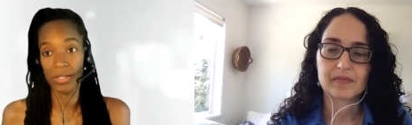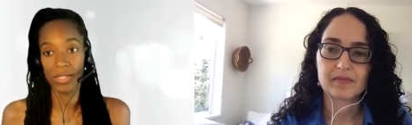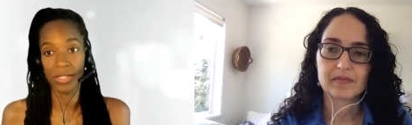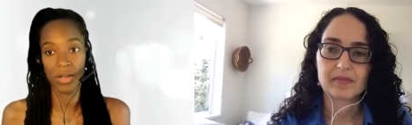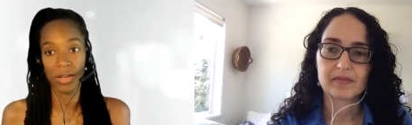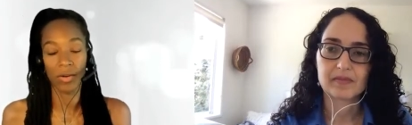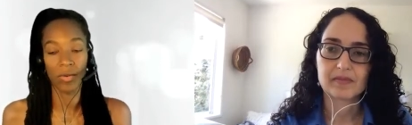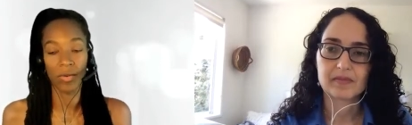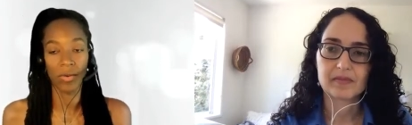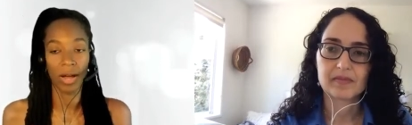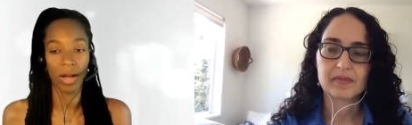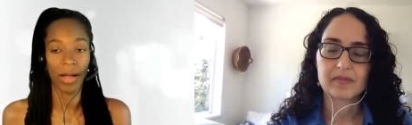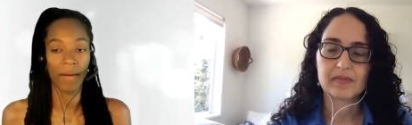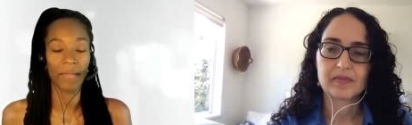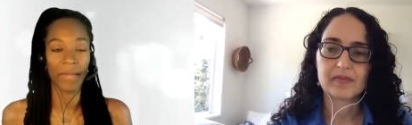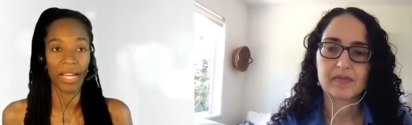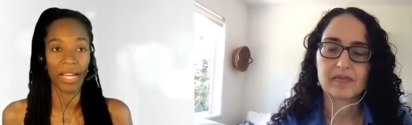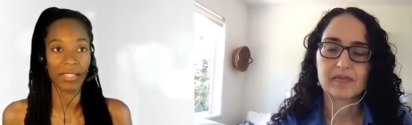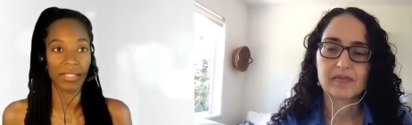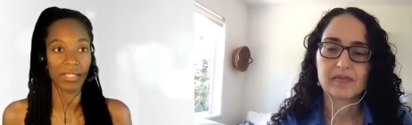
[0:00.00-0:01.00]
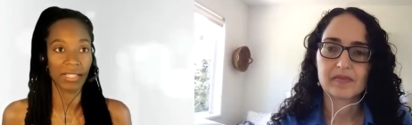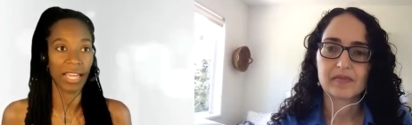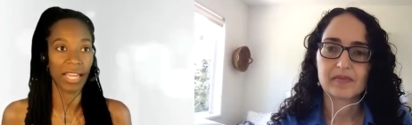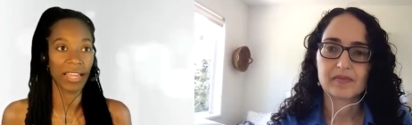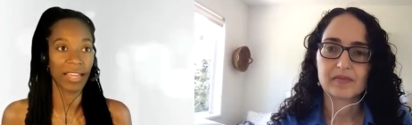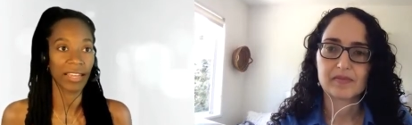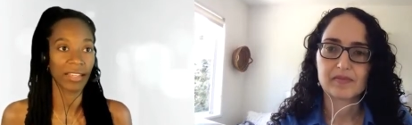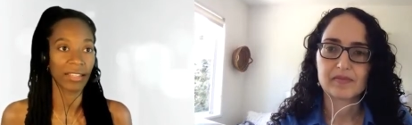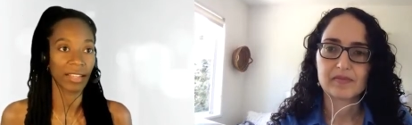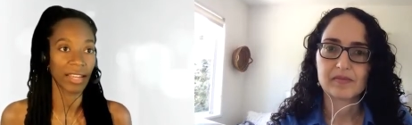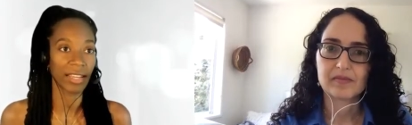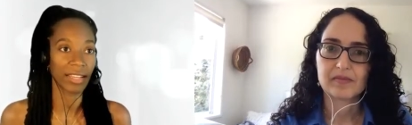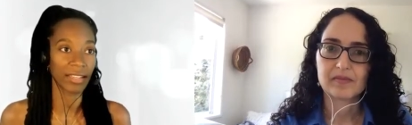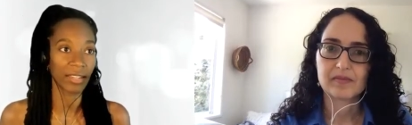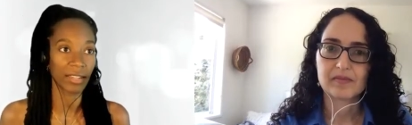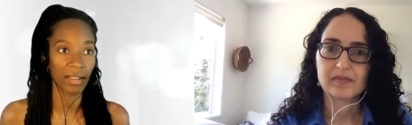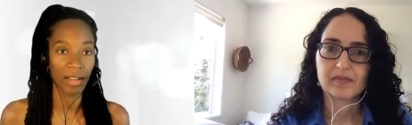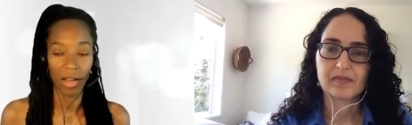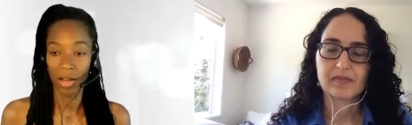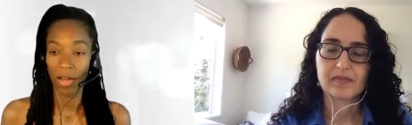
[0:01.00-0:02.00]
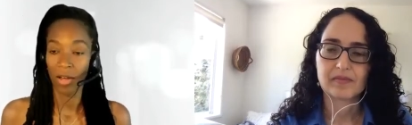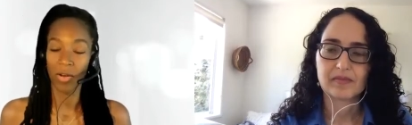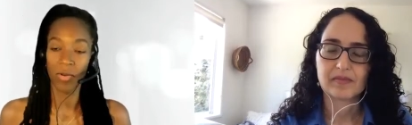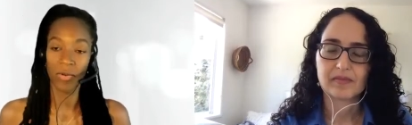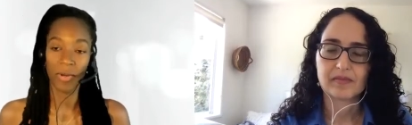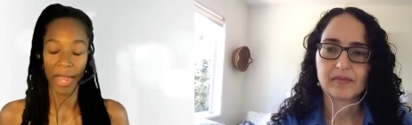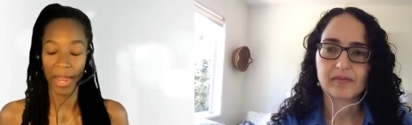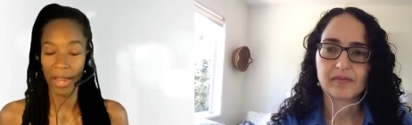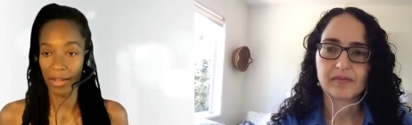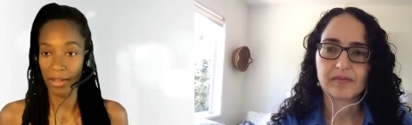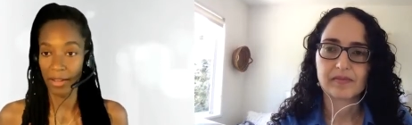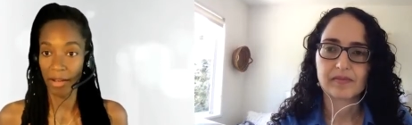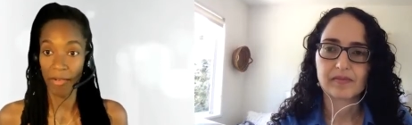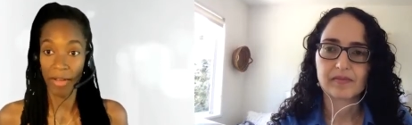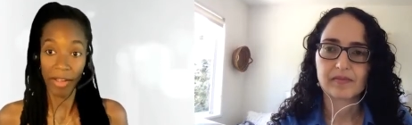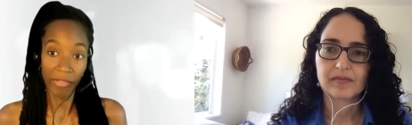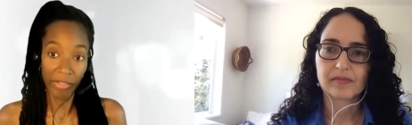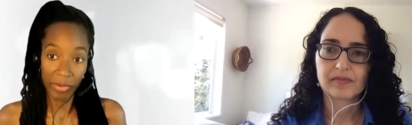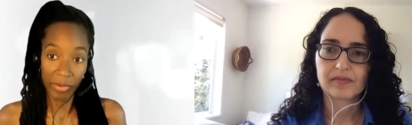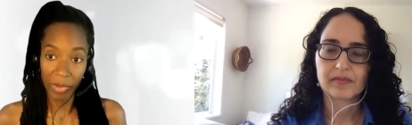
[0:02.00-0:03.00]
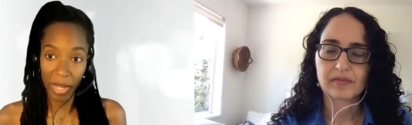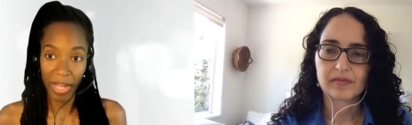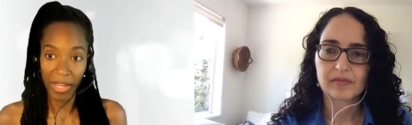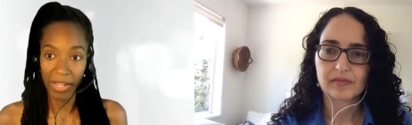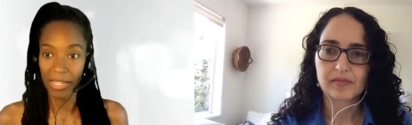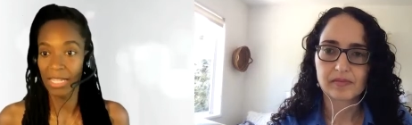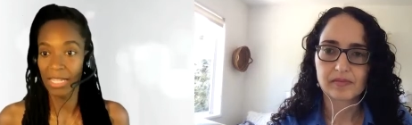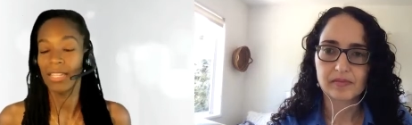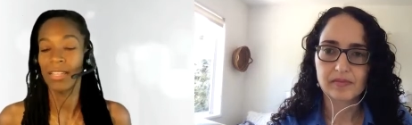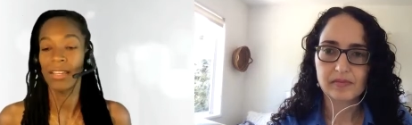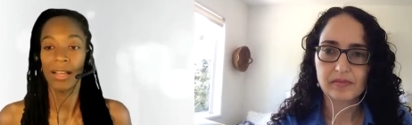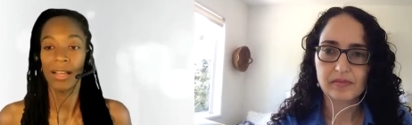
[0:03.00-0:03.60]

Speaker 1: So, I'm not saying like, okay, now everybody